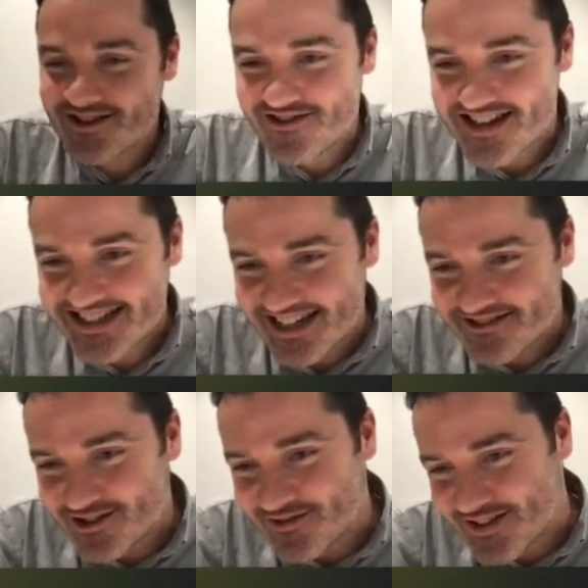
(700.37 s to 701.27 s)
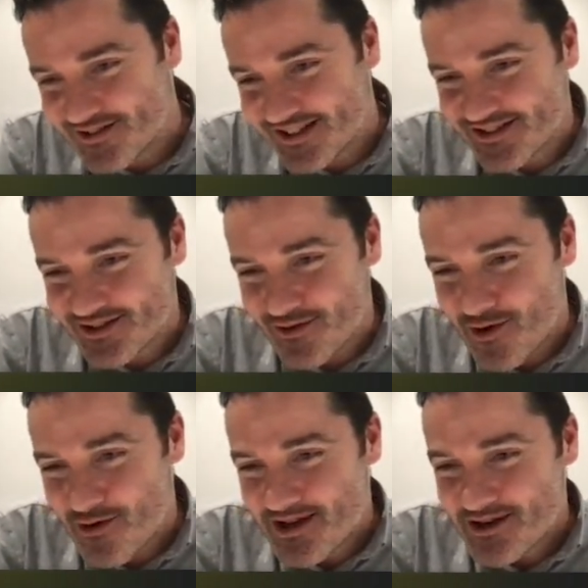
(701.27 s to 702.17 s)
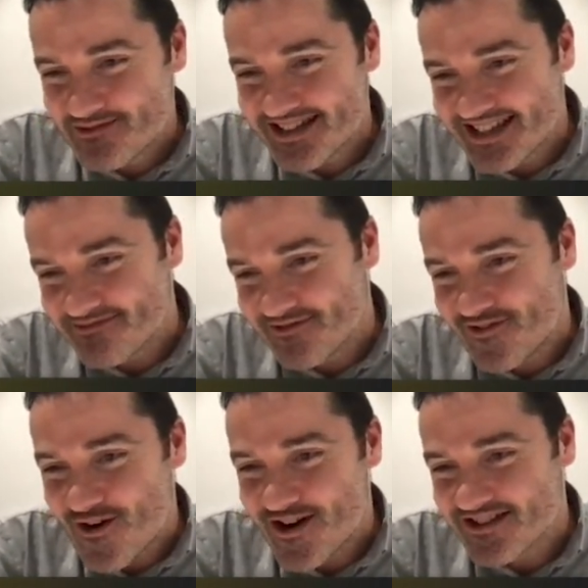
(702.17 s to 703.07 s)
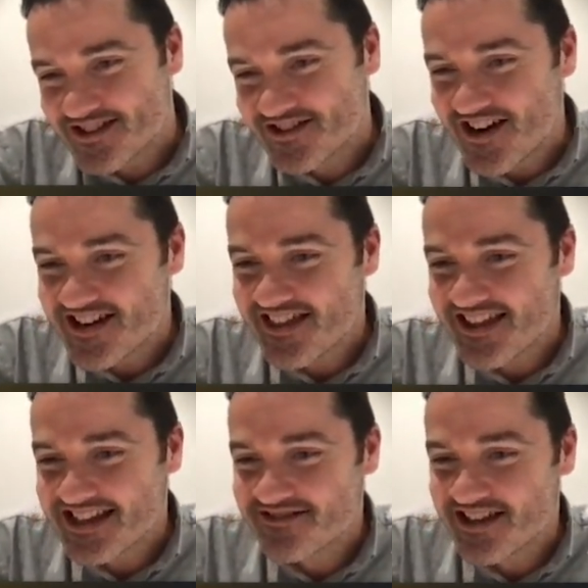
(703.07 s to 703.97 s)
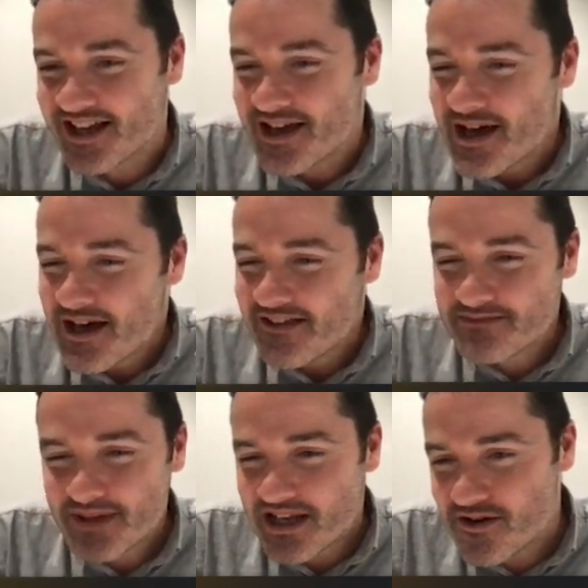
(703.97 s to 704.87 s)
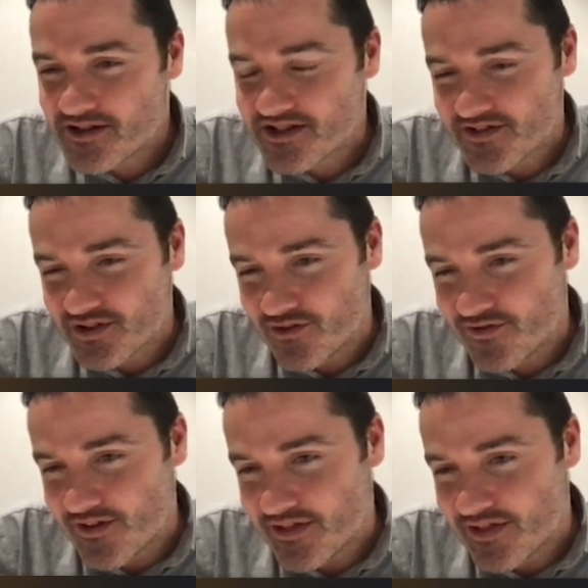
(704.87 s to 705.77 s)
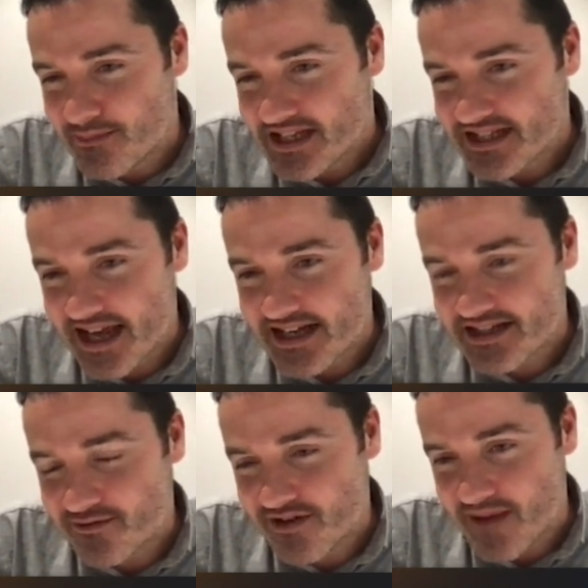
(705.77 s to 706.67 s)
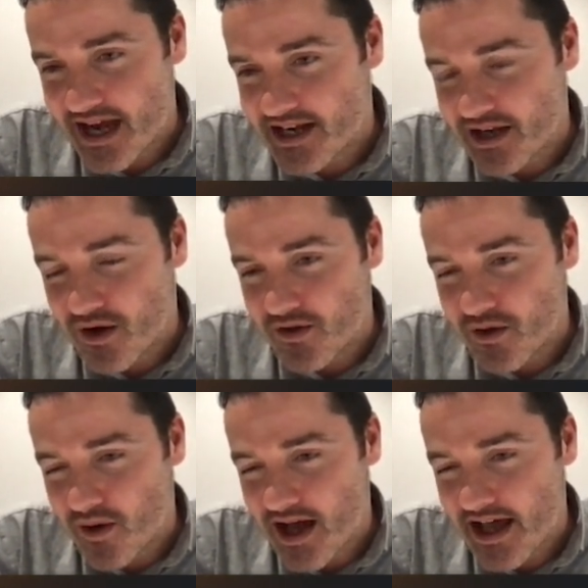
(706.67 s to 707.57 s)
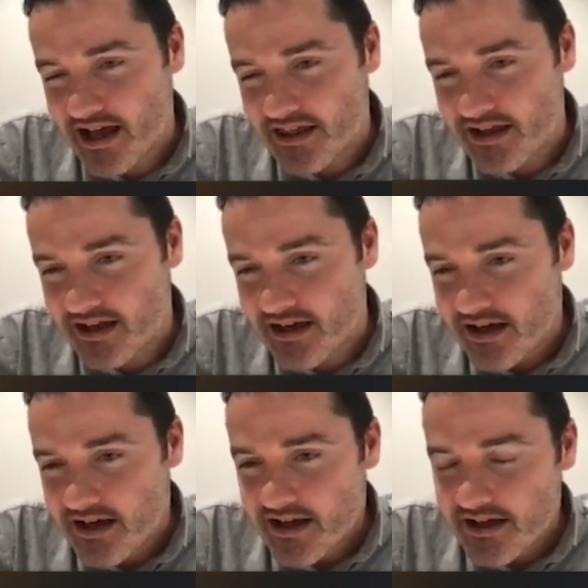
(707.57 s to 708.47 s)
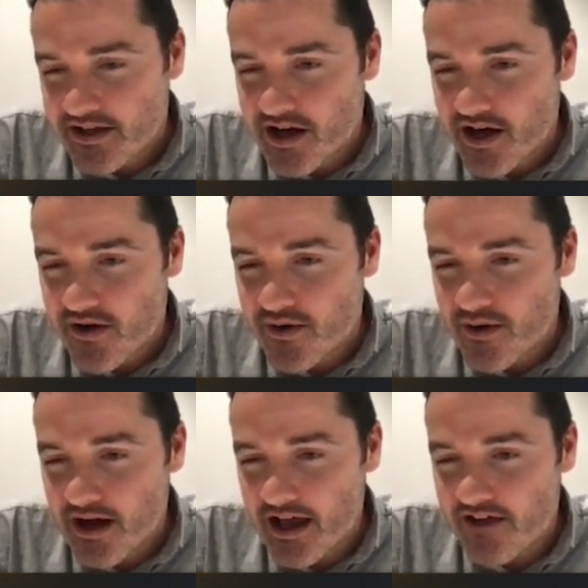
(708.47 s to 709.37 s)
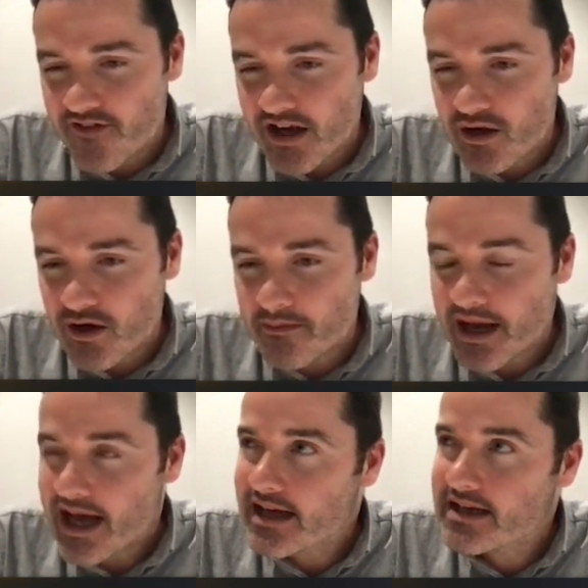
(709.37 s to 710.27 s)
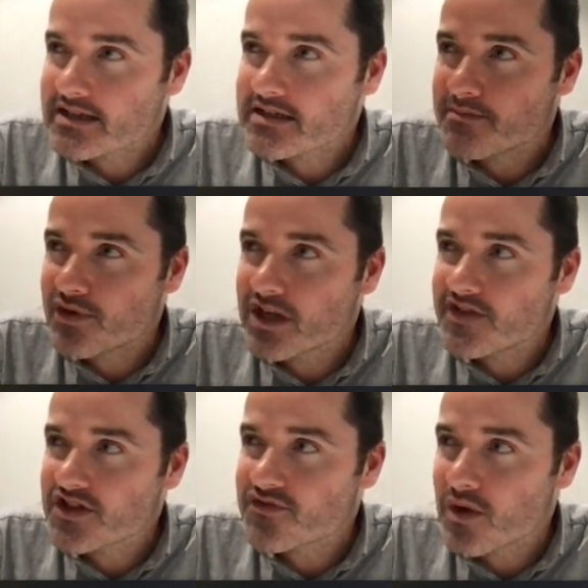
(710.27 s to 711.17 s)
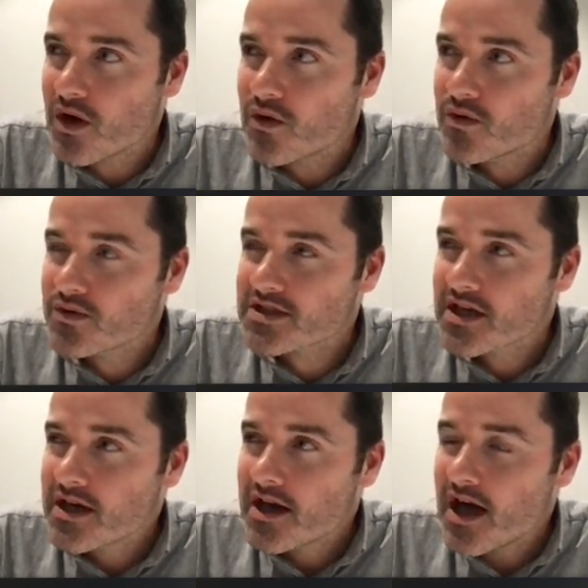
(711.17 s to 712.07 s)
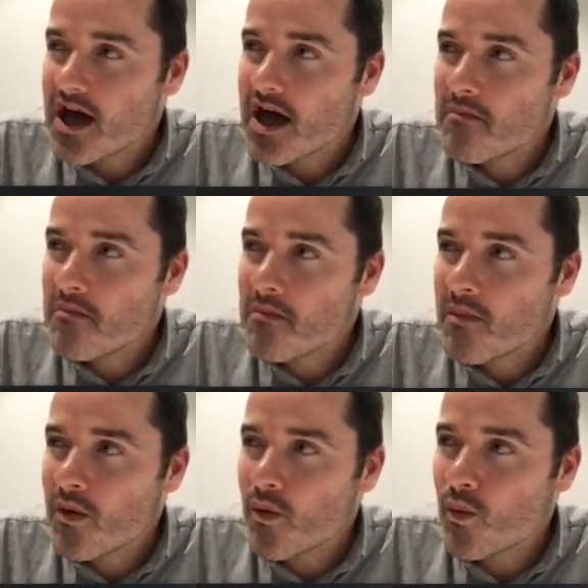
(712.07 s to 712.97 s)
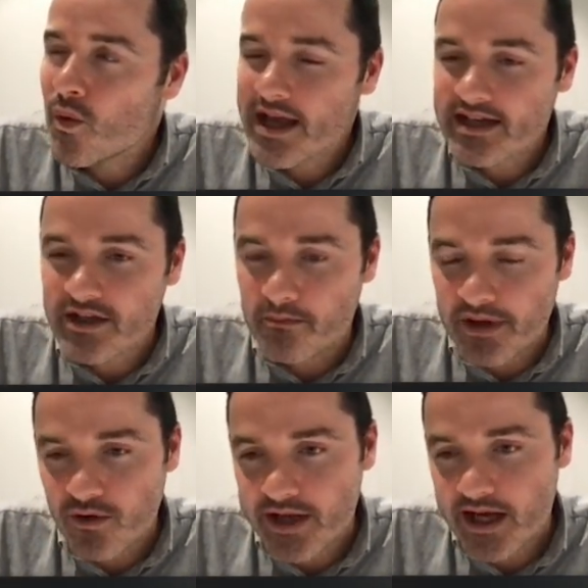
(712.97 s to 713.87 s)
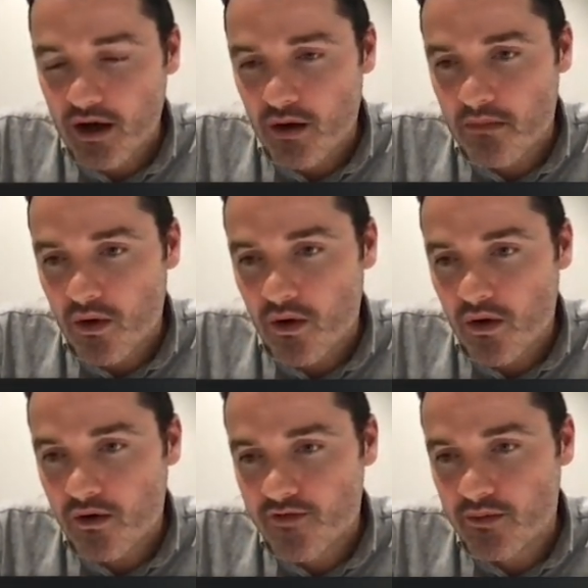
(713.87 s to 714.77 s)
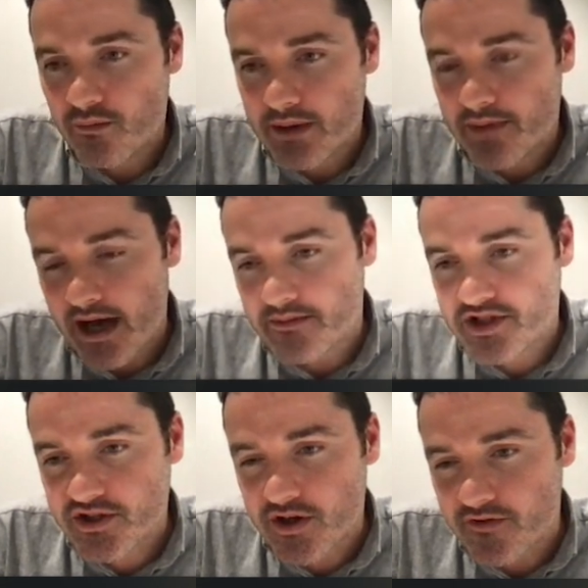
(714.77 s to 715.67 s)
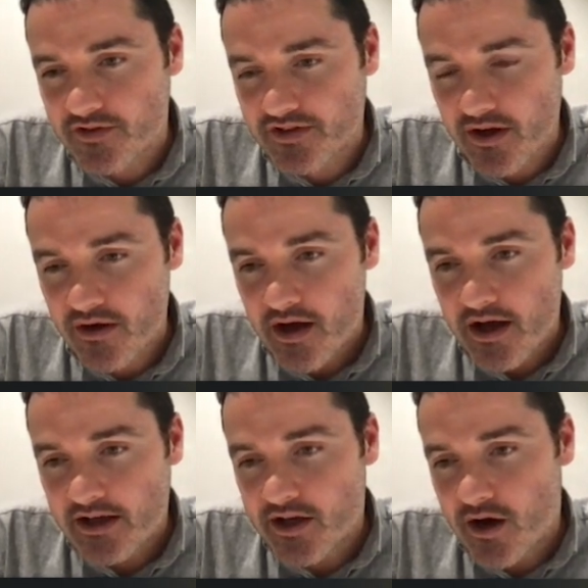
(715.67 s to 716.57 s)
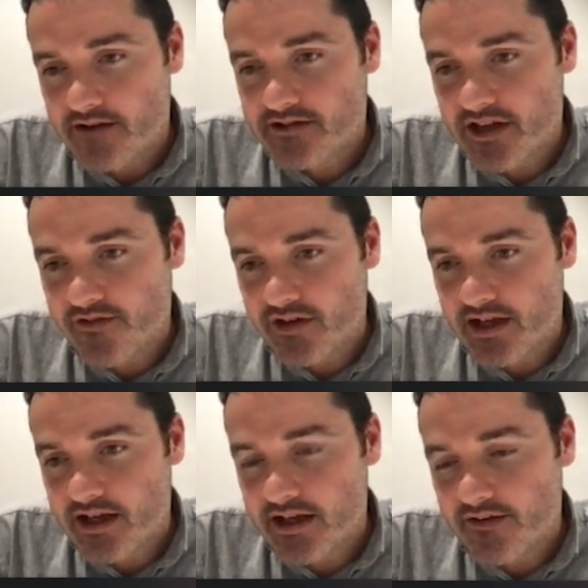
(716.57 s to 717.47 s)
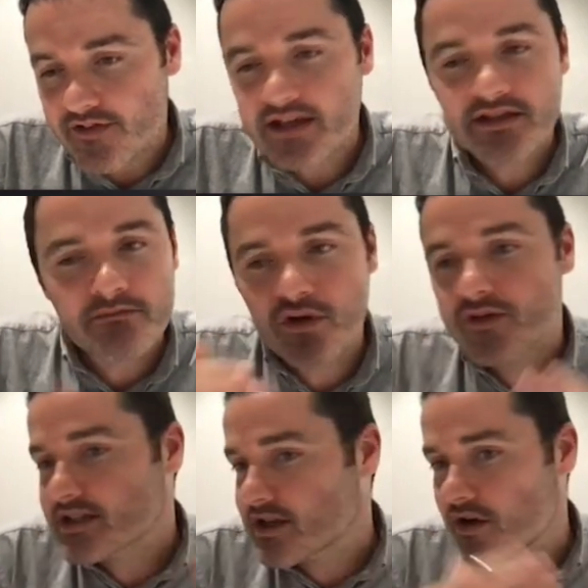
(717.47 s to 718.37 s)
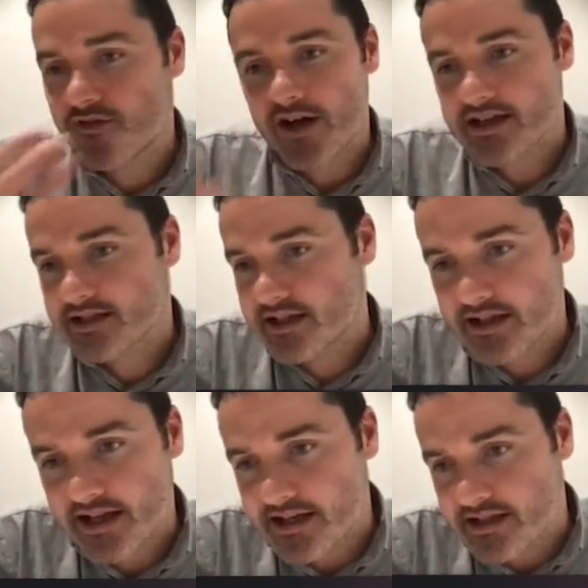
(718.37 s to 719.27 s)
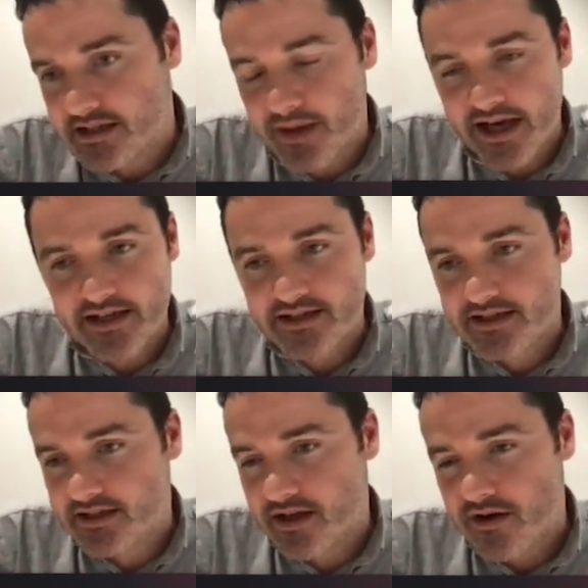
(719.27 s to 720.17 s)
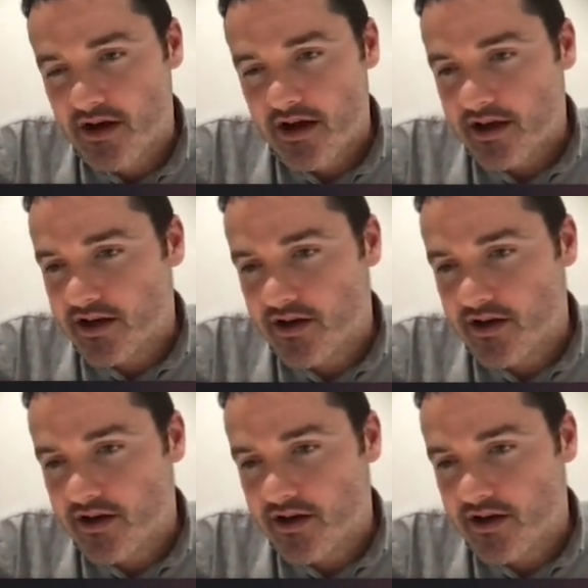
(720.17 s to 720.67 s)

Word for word: good question. I sort of you you sort of warmed me up to this before, and I was trying to think to it. Like, there's been loads of sort of mistakes that we've made along the way. I think you know, if I look back to previous roles um, we ended up building a lot more than we perhaps should have. So, you know, I definitely, things are moving so fast in the data space. So, you